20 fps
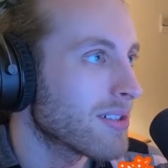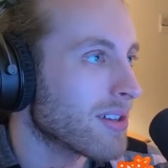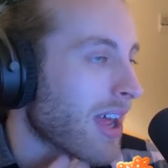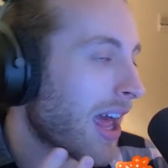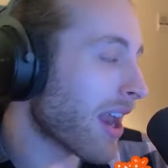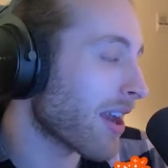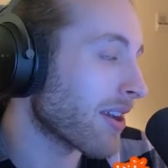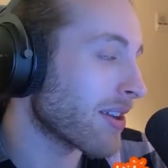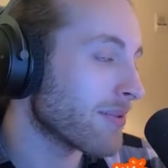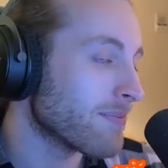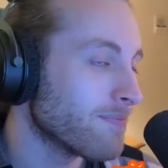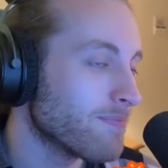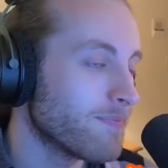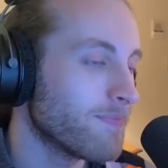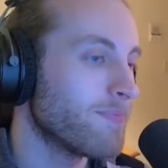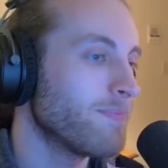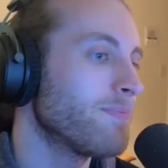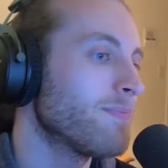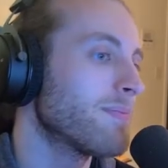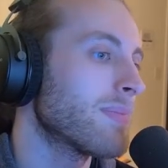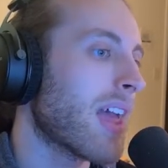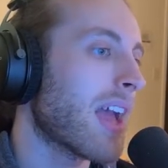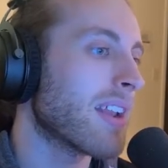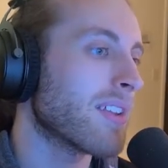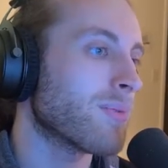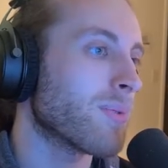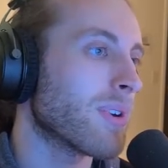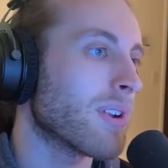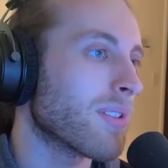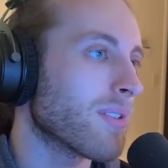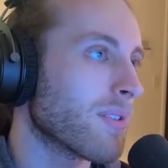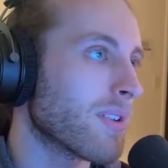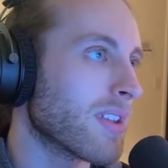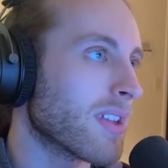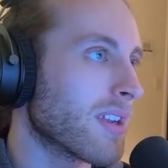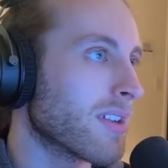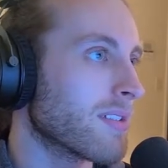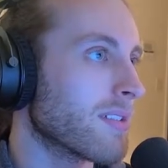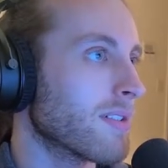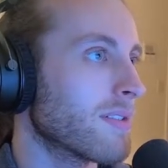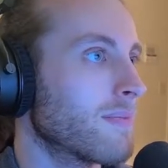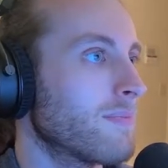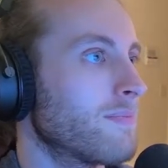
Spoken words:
I don't know. I just want to throw that out there.